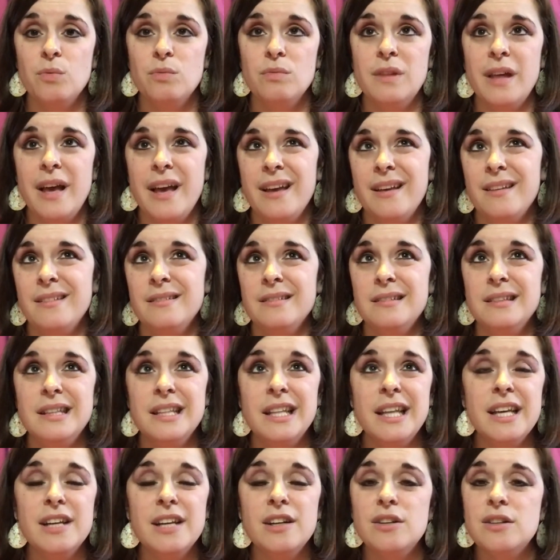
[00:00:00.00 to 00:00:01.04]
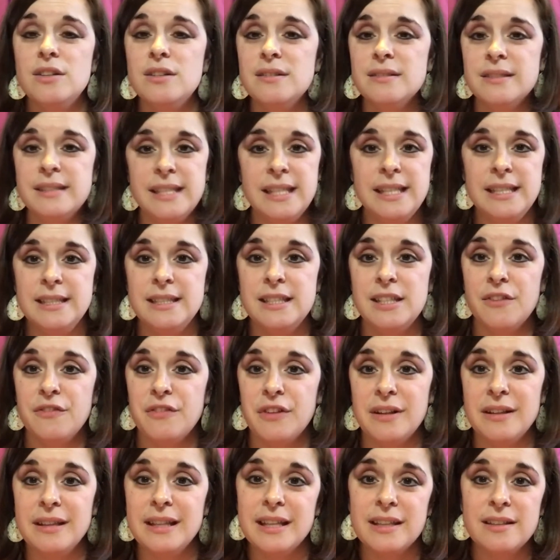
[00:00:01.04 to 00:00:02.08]
like
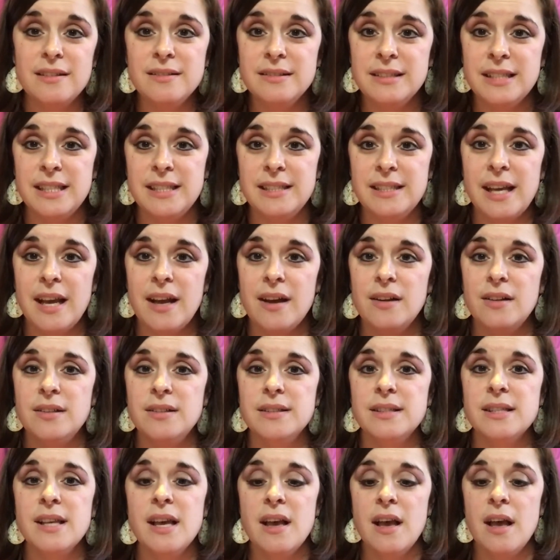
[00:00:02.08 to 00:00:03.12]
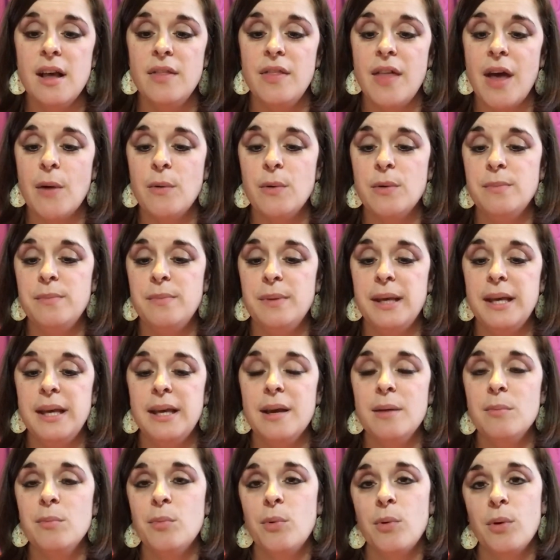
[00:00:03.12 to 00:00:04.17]
different little details that would be
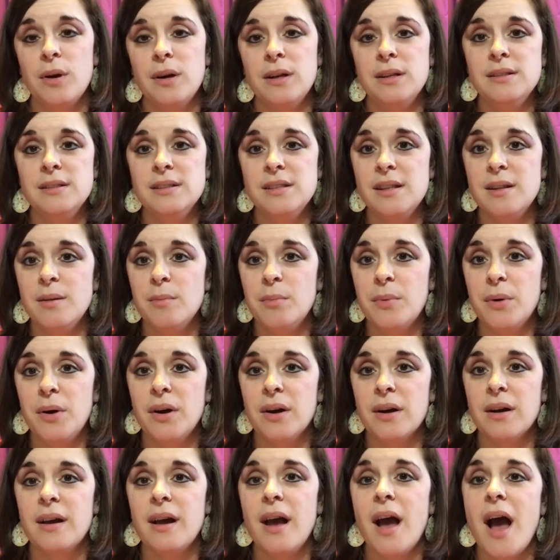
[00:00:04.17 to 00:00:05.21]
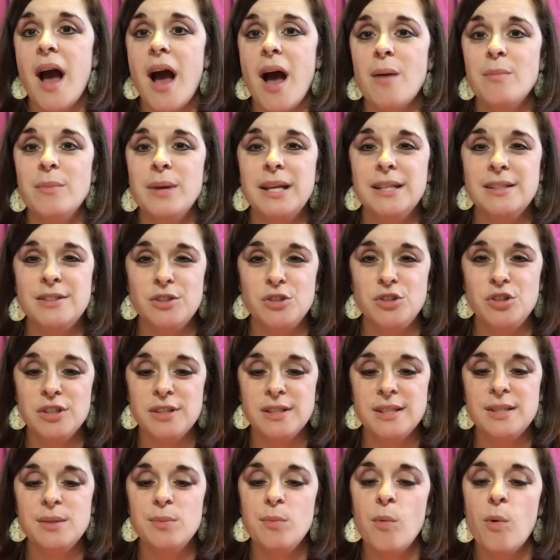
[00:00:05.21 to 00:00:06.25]
important to the book. It's
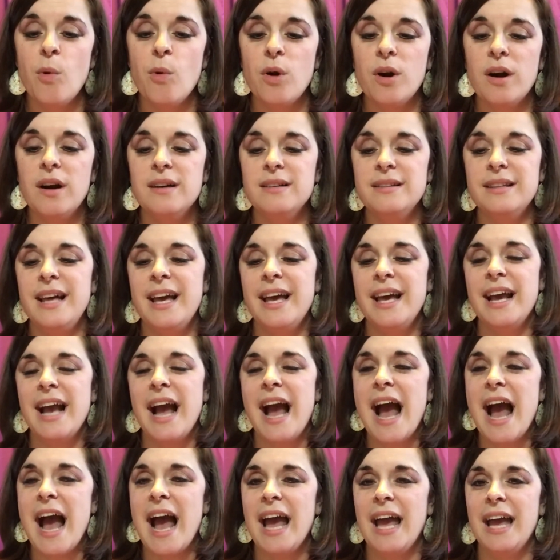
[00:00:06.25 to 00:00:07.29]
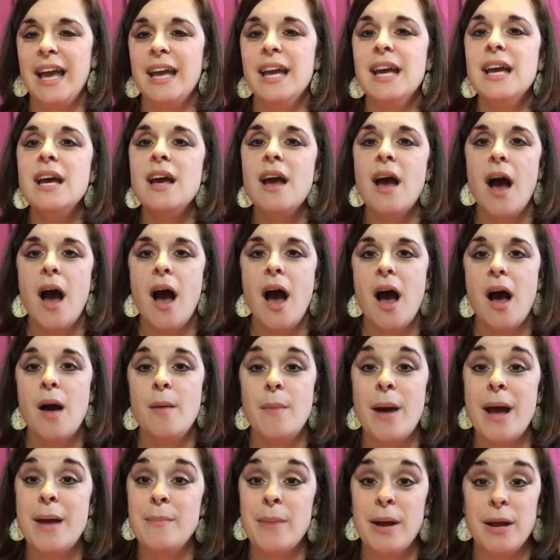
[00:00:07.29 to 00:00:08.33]
just more like I
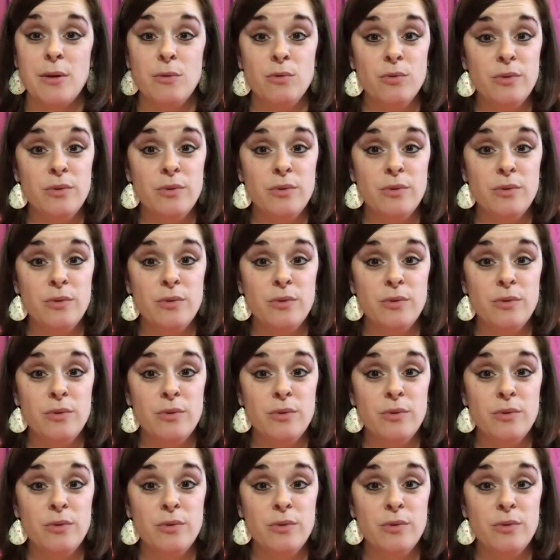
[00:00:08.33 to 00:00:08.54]
might